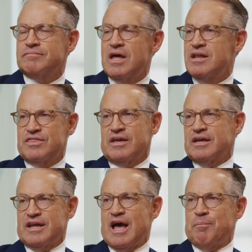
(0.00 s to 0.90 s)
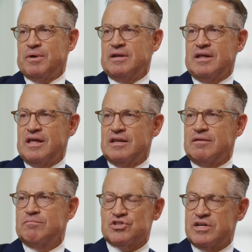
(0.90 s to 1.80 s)
anything can happen
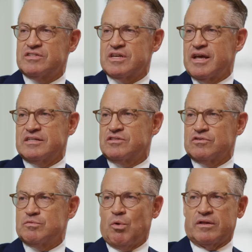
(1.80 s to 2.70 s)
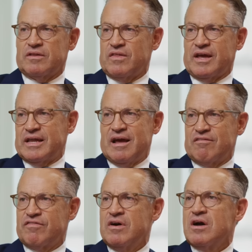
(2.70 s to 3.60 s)
and machines can get so smart that they can have